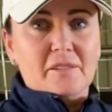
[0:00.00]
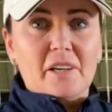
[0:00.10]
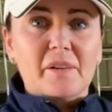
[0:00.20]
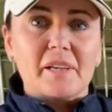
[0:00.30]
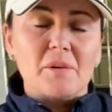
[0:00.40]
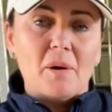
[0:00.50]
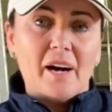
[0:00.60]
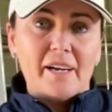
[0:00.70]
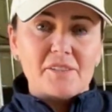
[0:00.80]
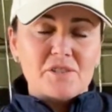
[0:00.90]
growing
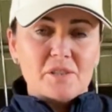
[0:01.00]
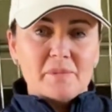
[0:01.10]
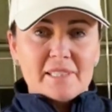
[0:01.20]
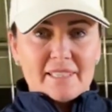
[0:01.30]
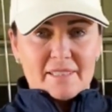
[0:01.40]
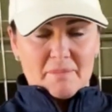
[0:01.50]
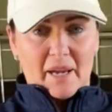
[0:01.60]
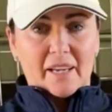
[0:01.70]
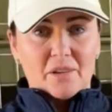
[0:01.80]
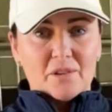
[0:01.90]
quiet tumours, as it
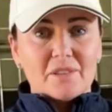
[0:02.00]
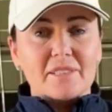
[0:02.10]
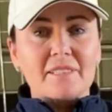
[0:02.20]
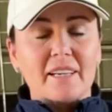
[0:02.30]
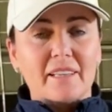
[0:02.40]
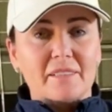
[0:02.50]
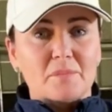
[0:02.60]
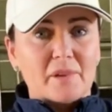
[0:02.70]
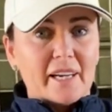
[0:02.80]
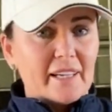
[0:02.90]
may cause a little
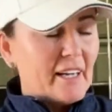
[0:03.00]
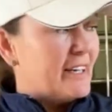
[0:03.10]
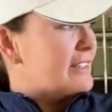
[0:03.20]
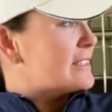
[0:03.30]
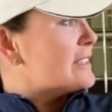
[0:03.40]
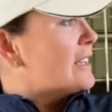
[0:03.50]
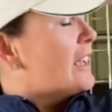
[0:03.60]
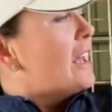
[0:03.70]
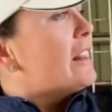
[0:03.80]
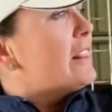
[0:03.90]
breakout.
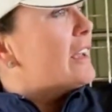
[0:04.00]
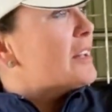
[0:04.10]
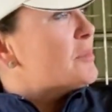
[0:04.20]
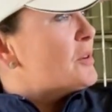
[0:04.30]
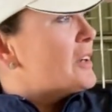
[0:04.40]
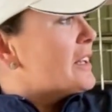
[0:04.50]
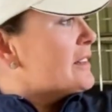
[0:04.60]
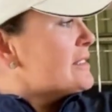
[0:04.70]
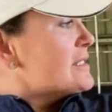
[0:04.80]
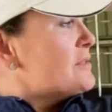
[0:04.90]
The other product
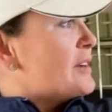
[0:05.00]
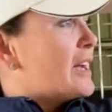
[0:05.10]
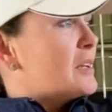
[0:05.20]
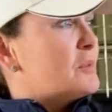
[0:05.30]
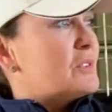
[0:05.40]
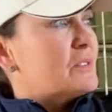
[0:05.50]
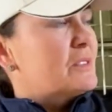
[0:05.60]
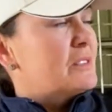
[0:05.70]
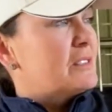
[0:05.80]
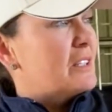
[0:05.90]
that's available
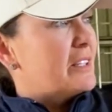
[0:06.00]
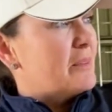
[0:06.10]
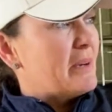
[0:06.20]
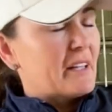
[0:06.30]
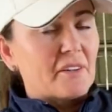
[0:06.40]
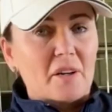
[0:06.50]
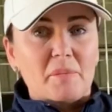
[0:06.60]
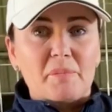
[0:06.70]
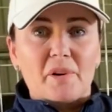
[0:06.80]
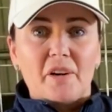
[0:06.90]
in the
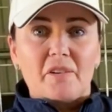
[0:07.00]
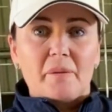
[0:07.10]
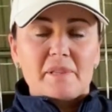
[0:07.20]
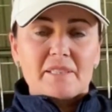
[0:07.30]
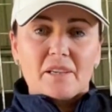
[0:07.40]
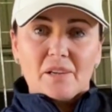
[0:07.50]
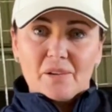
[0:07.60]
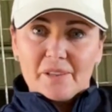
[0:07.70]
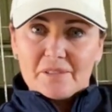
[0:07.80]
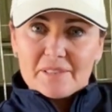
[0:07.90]
melanoma program is
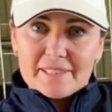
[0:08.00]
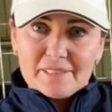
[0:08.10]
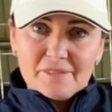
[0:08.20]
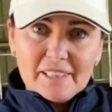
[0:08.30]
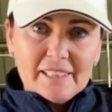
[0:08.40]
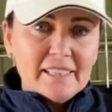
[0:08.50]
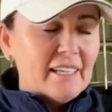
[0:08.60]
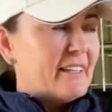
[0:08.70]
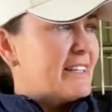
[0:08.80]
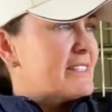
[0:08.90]
colloidal silver.
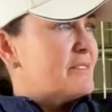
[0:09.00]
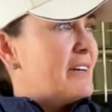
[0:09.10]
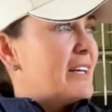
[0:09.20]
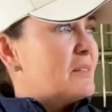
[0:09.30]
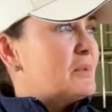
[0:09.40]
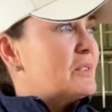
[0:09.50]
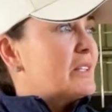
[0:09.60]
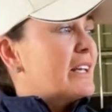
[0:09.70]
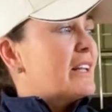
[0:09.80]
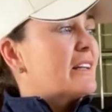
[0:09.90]
That's available
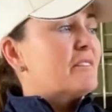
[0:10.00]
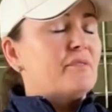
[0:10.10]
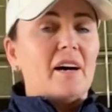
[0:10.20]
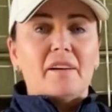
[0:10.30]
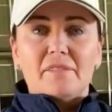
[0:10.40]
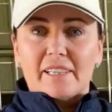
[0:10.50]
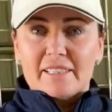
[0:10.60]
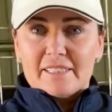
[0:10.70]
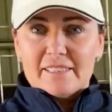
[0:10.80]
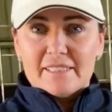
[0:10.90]
in the 5
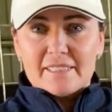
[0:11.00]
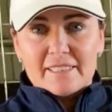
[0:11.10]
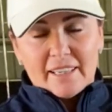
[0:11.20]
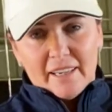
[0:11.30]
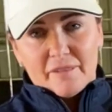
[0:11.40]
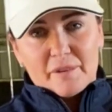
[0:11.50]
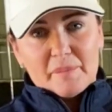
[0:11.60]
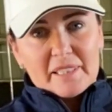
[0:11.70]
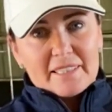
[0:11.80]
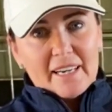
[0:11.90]
litres from
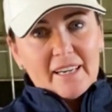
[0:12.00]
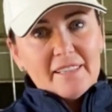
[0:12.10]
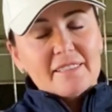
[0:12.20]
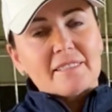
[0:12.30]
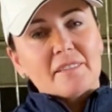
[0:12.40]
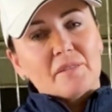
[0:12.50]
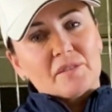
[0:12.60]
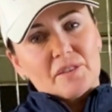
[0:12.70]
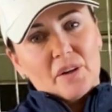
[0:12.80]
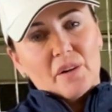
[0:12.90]
McDowell's.
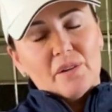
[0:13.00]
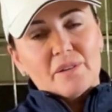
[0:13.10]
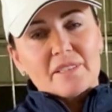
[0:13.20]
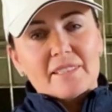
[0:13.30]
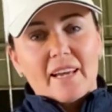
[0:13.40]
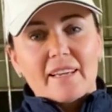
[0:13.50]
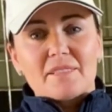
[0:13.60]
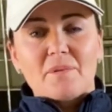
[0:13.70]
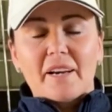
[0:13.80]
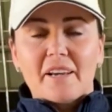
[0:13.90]
So a horse takes
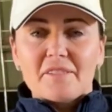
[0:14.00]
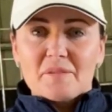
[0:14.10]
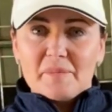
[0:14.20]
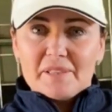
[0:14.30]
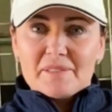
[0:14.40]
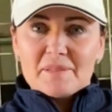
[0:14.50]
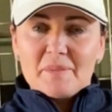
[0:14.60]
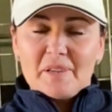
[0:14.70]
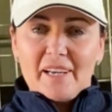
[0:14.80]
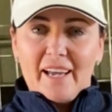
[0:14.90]
100 mils
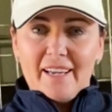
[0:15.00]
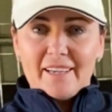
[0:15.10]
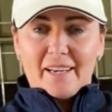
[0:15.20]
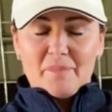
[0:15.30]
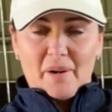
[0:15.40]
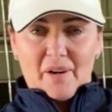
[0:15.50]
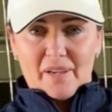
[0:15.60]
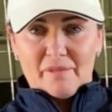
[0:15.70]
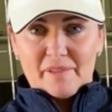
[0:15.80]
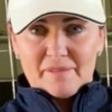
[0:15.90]
per day and a pony
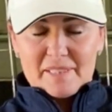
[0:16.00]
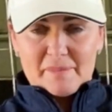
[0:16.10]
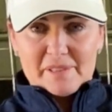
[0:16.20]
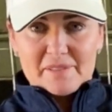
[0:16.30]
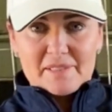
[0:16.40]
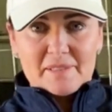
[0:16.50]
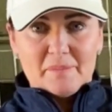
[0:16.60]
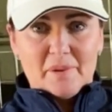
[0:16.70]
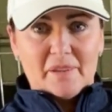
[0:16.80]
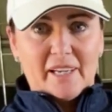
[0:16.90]
50 mils
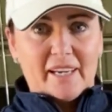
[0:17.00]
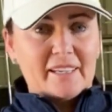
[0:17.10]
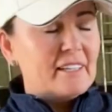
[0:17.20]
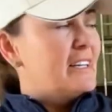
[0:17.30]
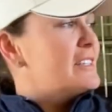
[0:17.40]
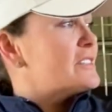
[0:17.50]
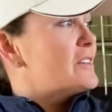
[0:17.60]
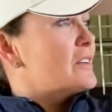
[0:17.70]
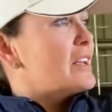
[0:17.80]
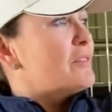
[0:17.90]
per day. So
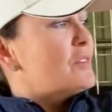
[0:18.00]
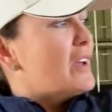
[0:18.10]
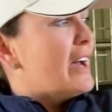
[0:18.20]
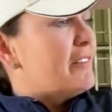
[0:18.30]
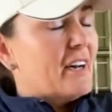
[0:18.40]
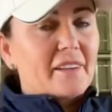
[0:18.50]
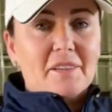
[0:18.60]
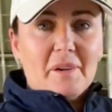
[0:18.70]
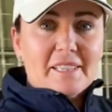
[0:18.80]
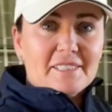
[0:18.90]
if you have other
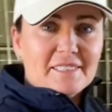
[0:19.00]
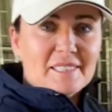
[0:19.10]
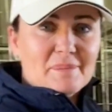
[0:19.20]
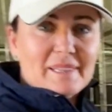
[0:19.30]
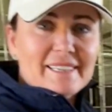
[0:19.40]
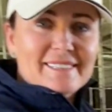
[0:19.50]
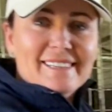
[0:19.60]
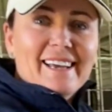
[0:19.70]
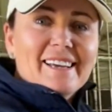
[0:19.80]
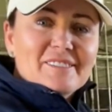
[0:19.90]
questions, please
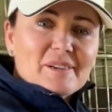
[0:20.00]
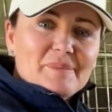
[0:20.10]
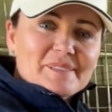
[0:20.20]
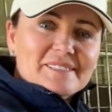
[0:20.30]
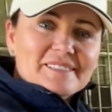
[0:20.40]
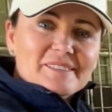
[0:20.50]
drop onto the